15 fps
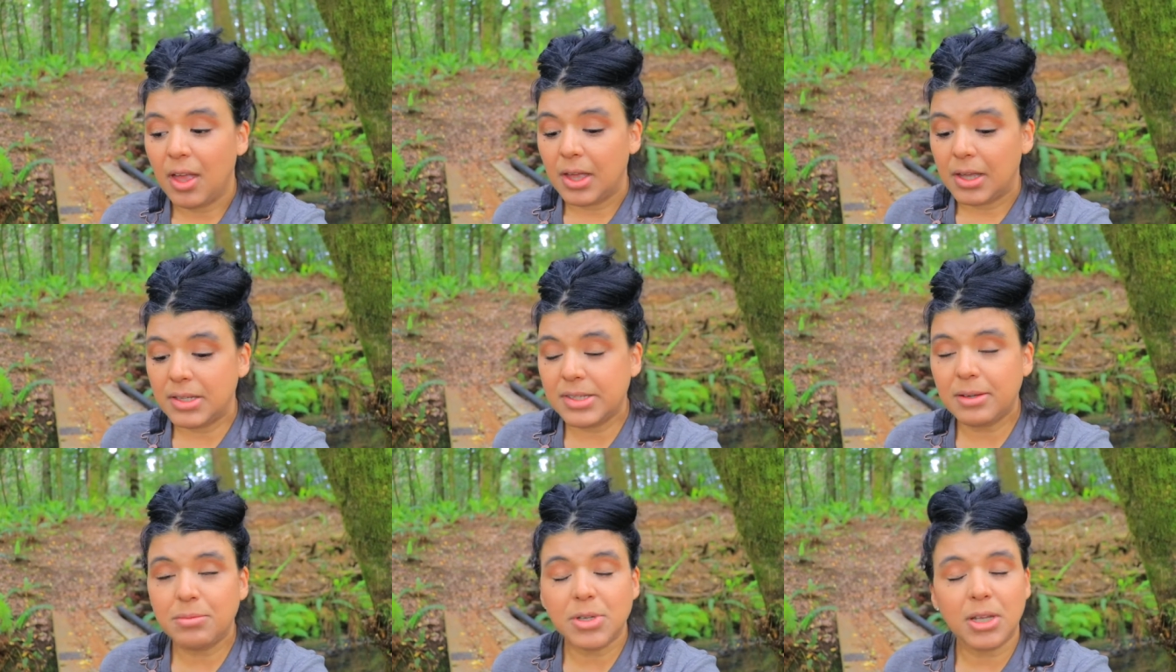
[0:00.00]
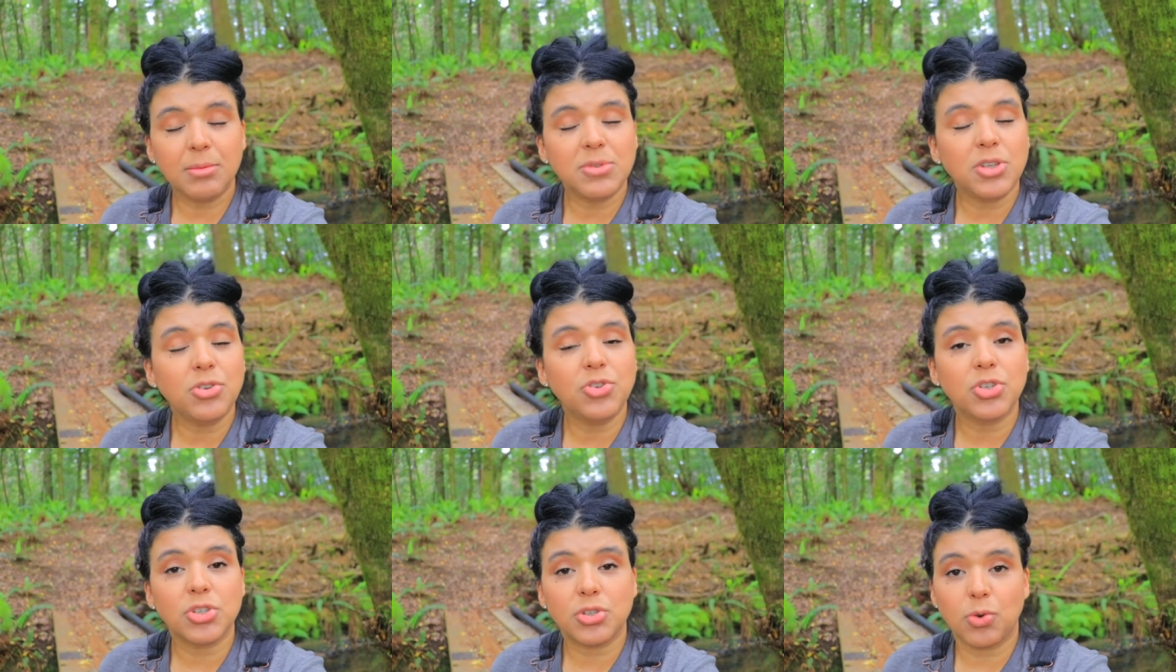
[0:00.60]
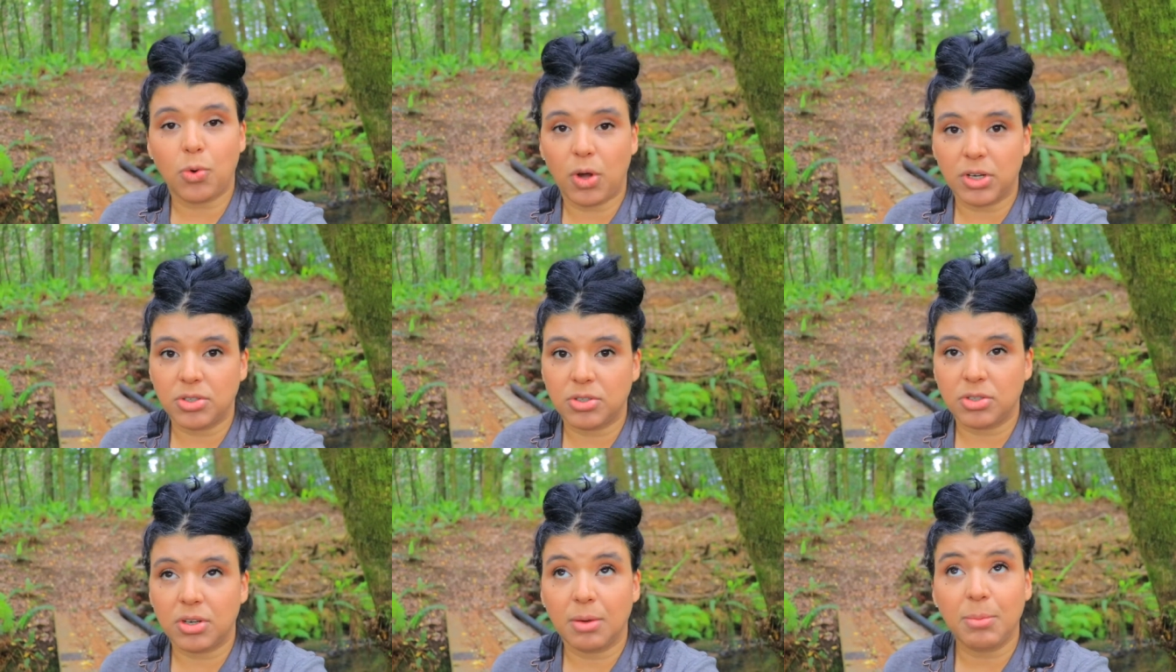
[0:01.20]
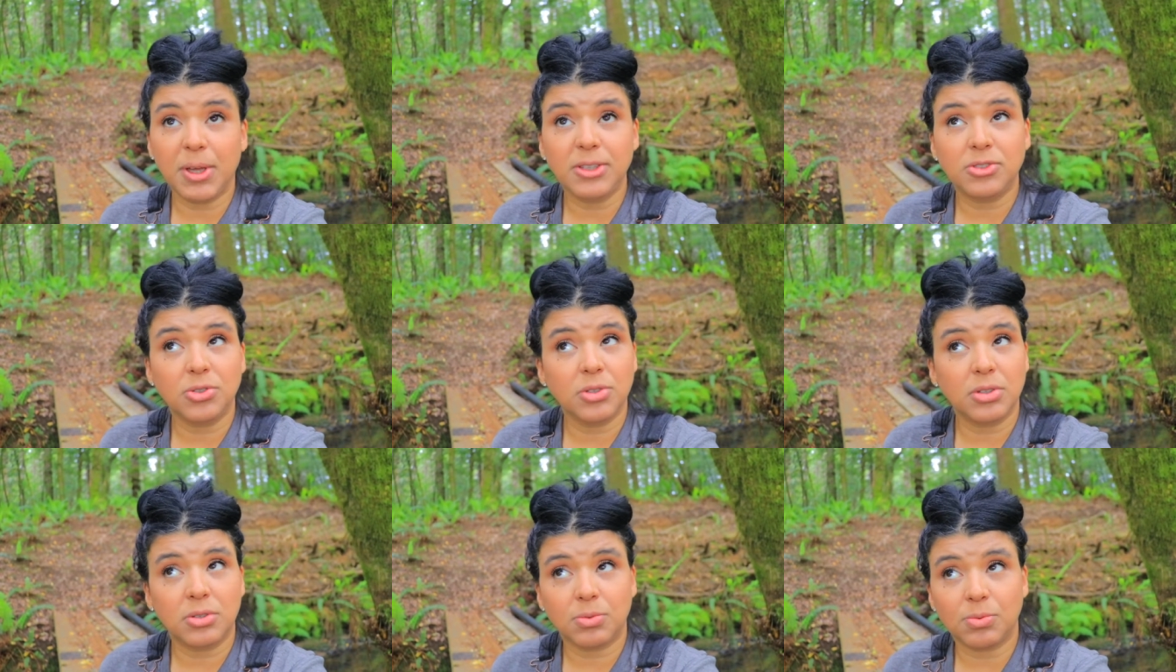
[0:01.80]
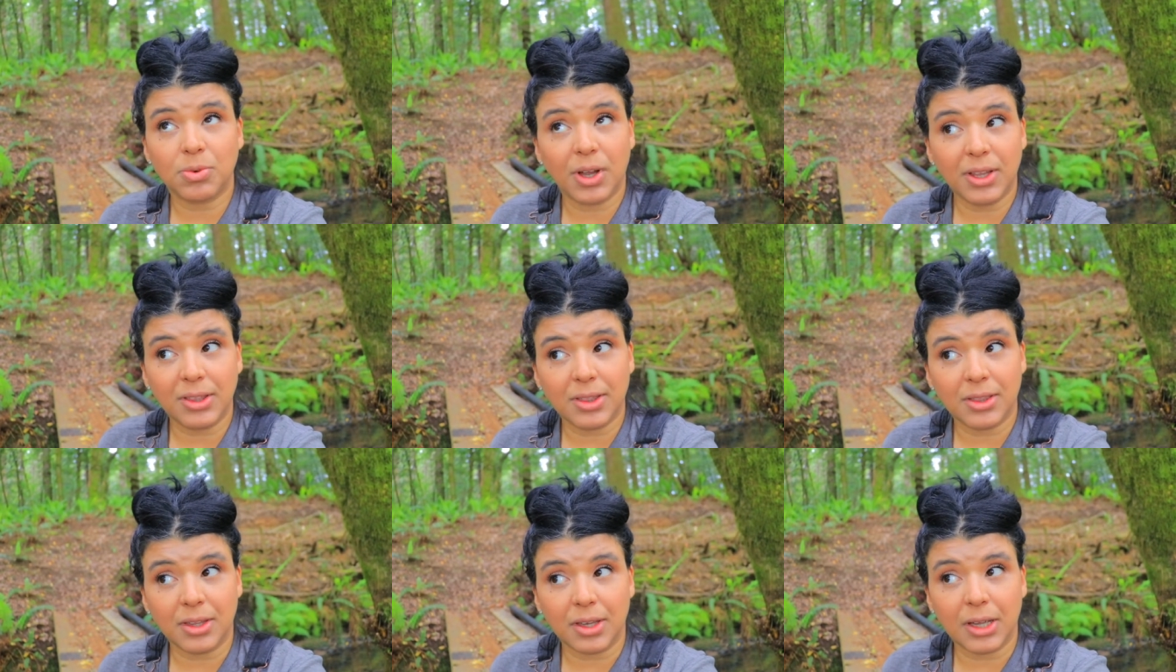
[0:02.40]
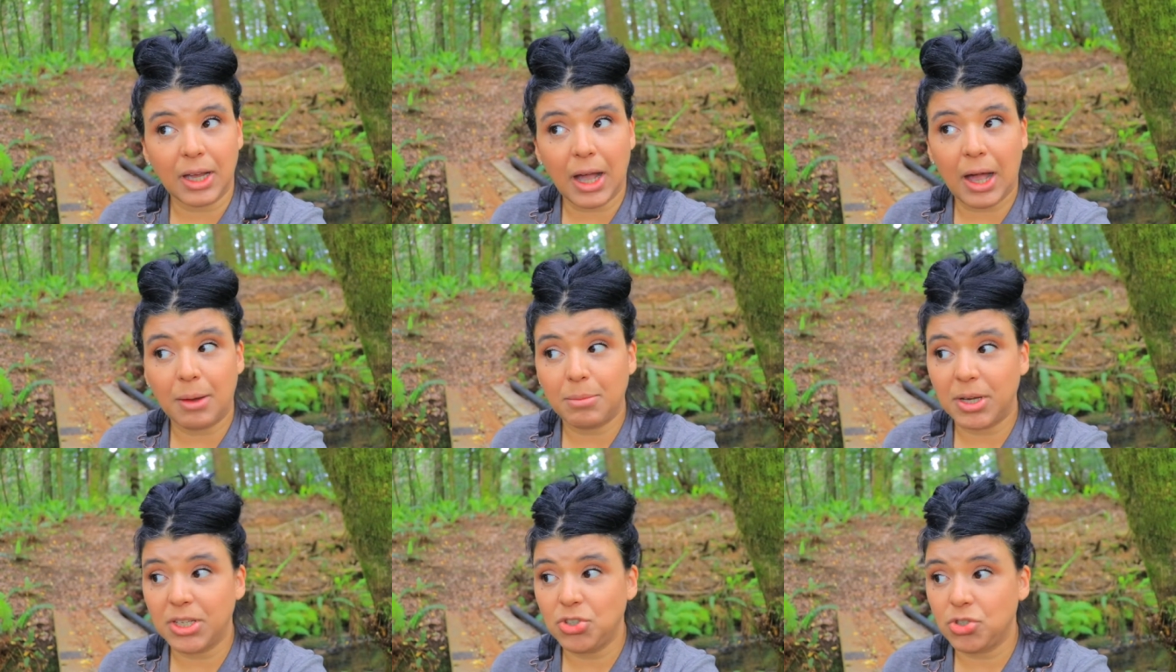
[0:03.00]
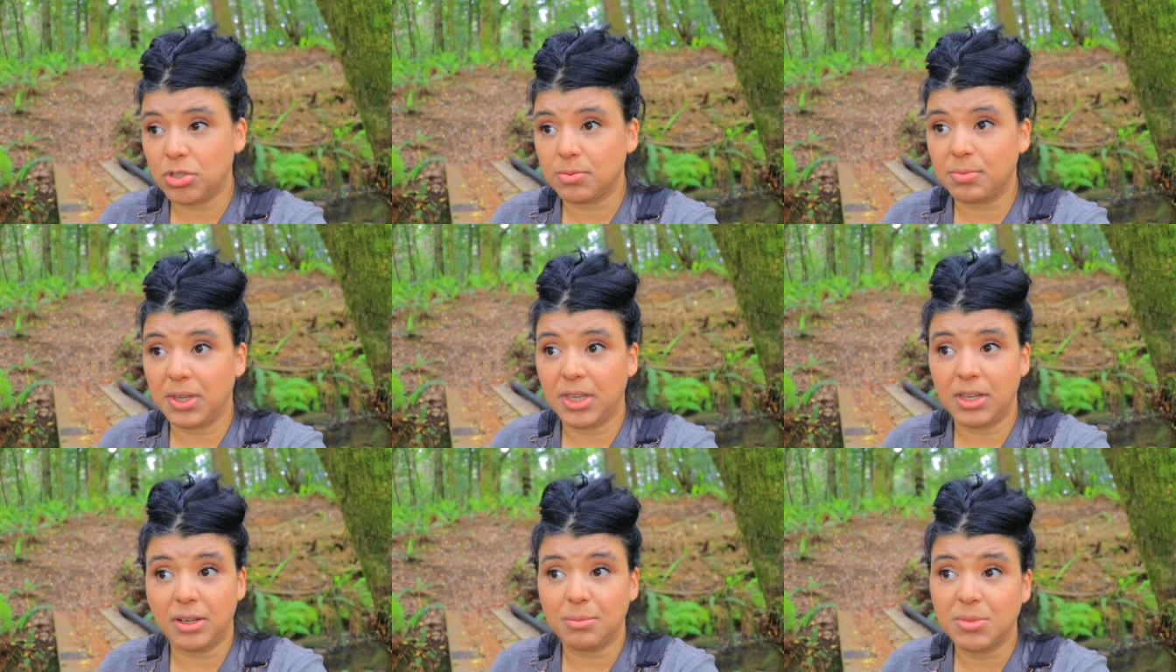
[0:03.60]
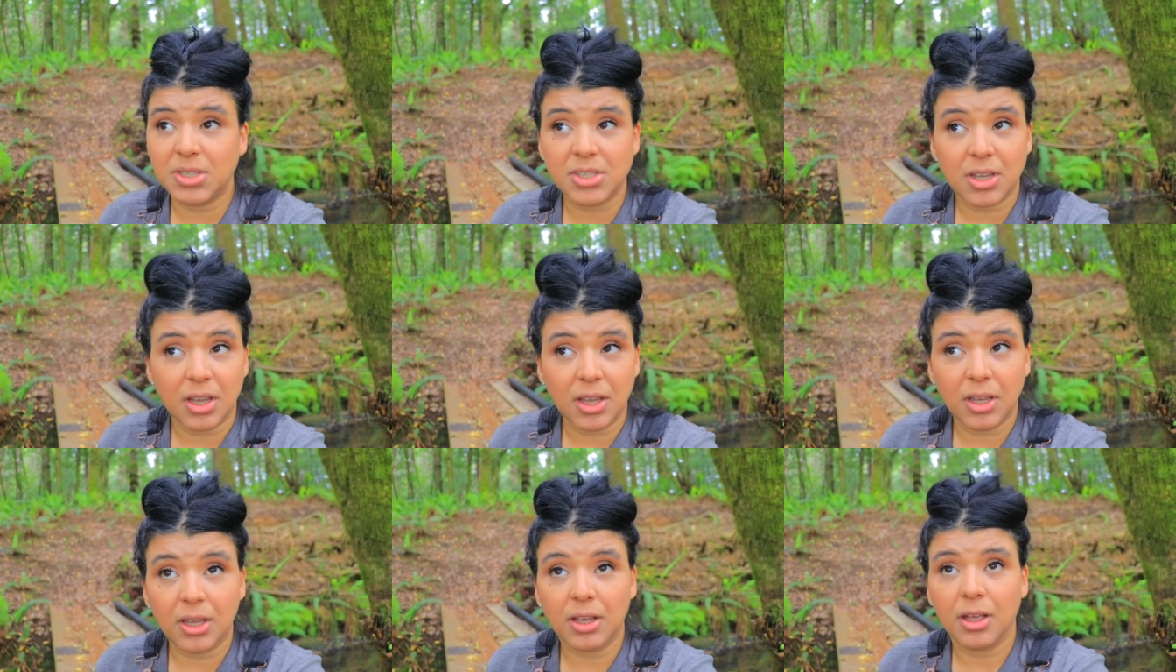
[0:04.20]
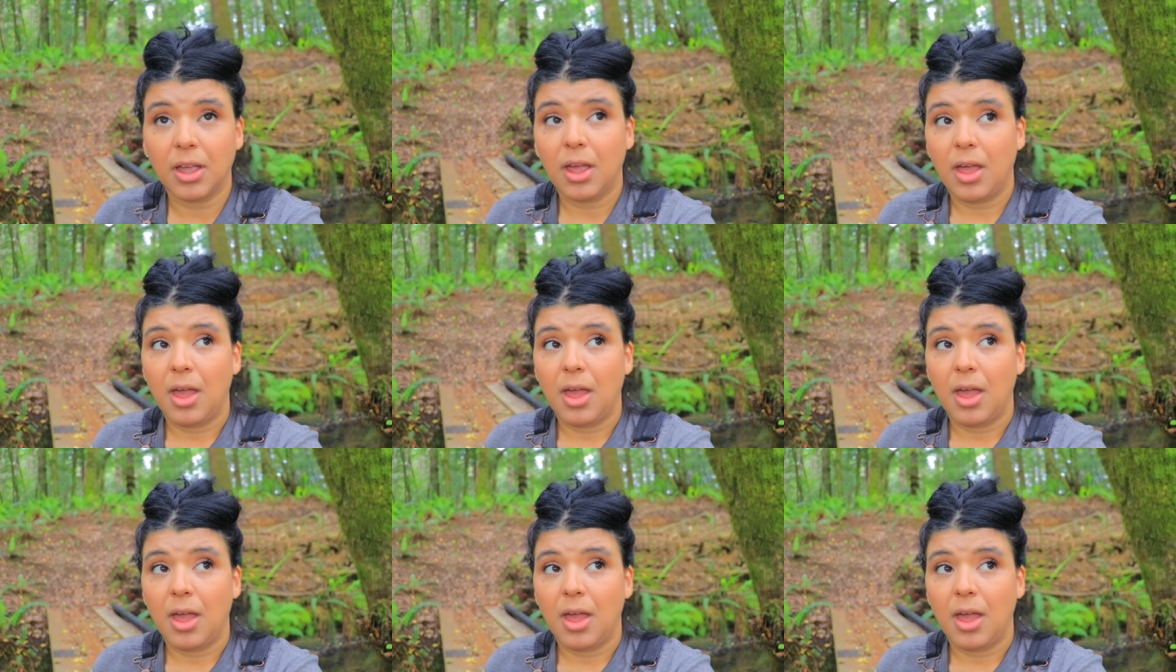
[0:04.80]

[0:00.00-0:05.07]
and sometimes you just question am i doing the right thing am i just making a mistake